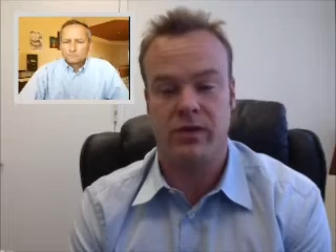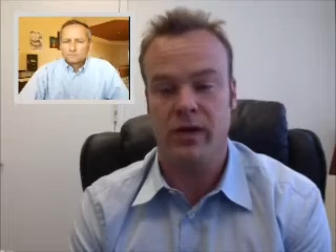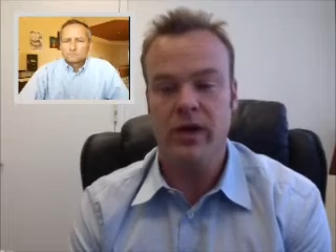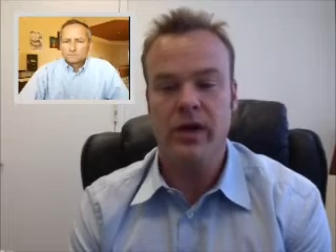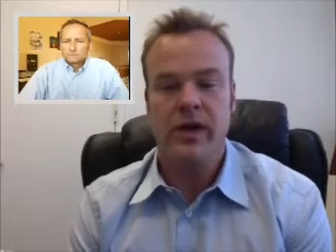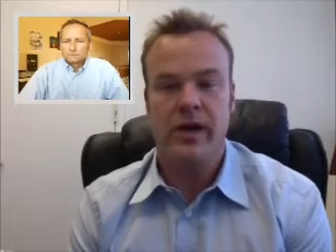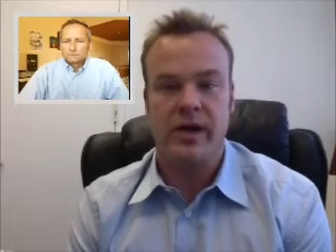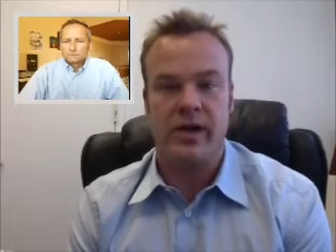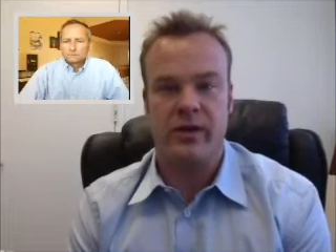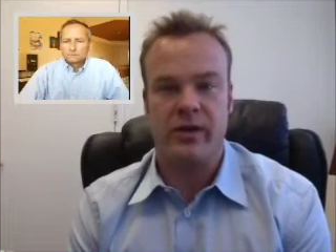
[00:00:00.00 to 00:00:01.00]
be
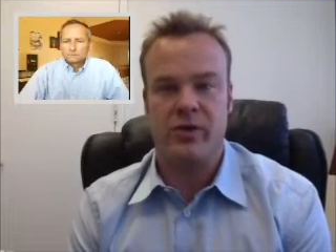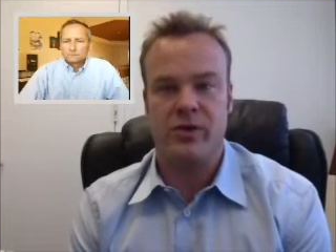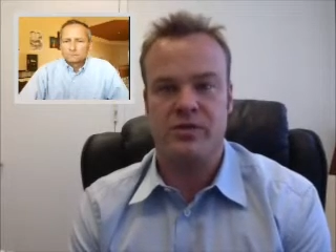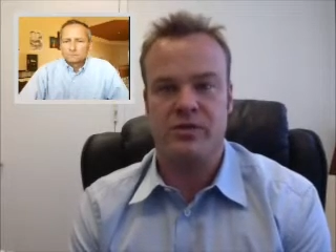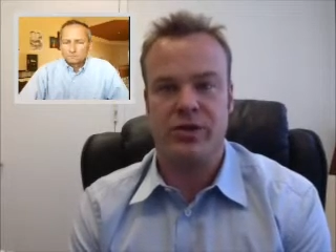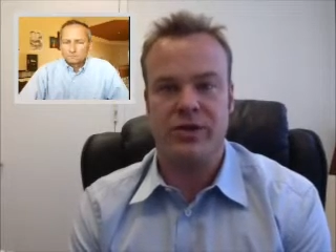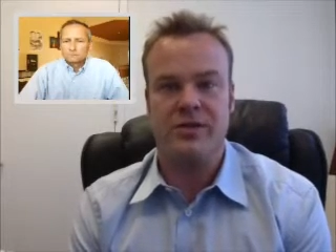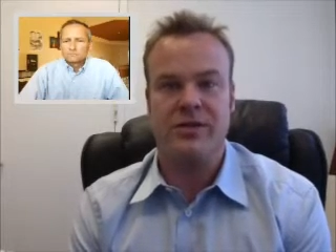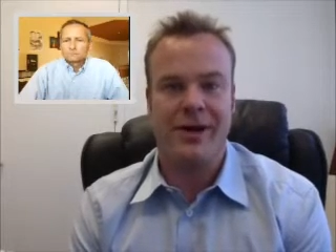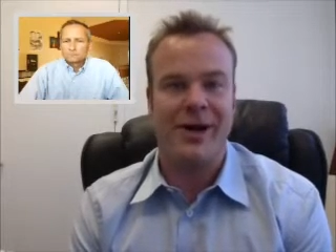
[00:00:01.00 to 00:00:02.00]
an LA person.
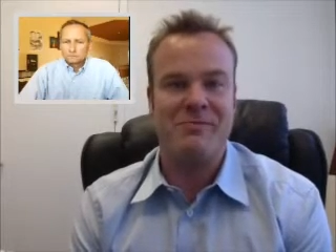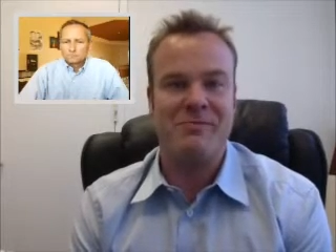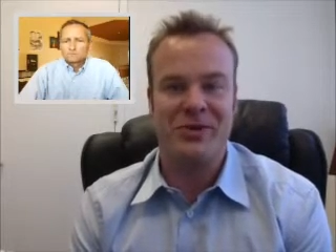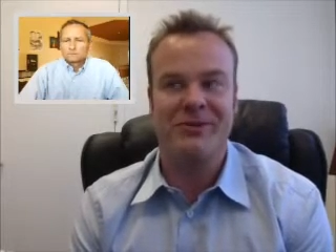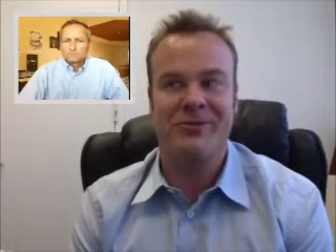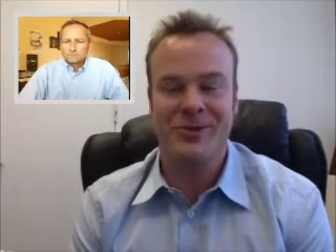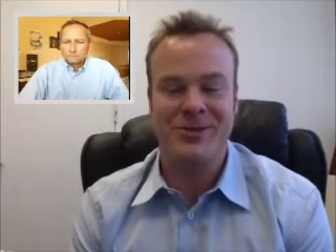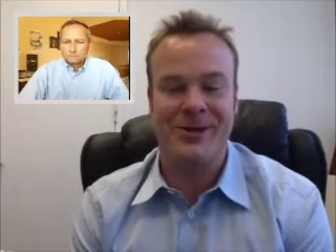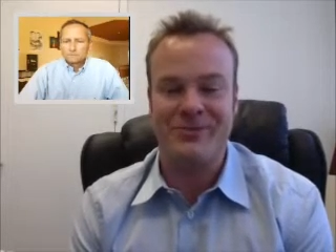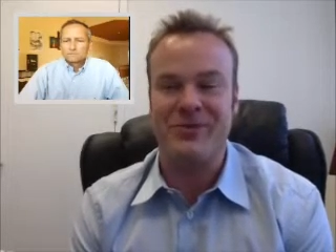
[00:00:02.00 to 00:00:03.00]
But yeah, I'm looking for
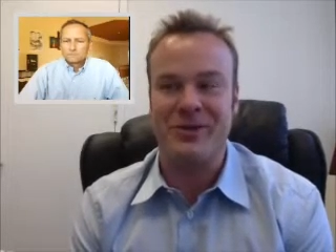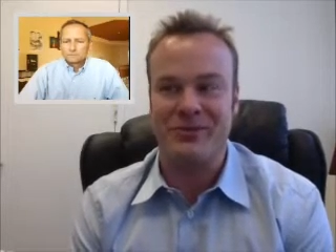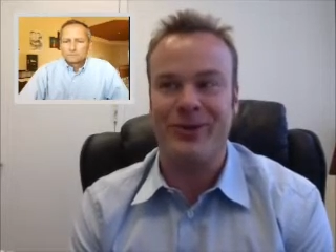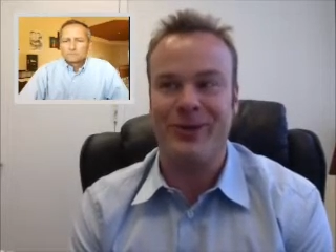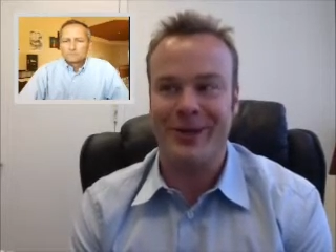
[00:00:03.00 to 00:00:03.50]
startup people,